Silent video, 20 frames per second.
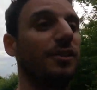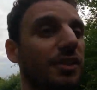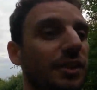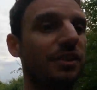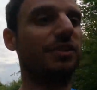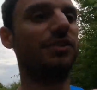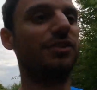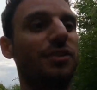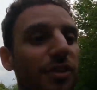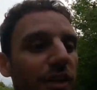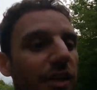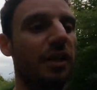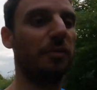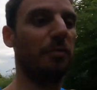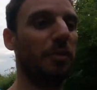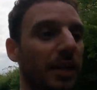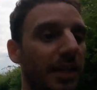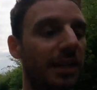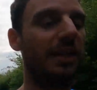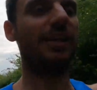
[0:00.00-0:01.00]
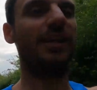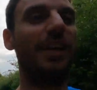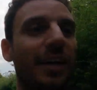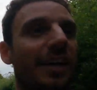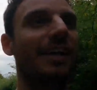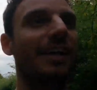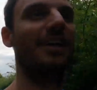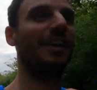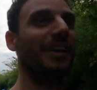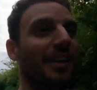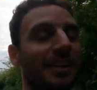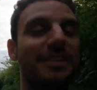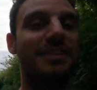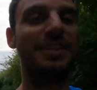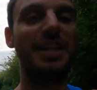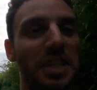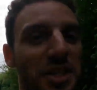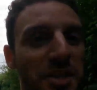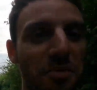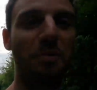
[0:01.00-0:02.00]
just trying to be
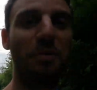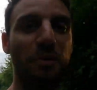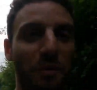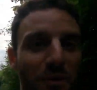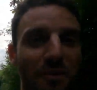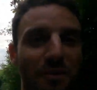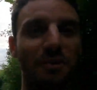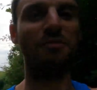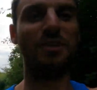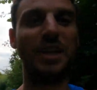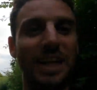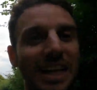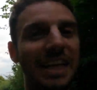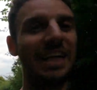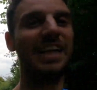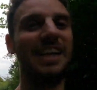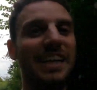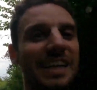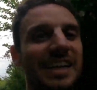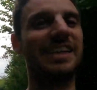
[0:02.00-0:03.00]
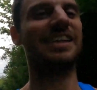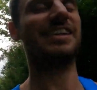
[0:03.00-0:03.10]
sensible, really.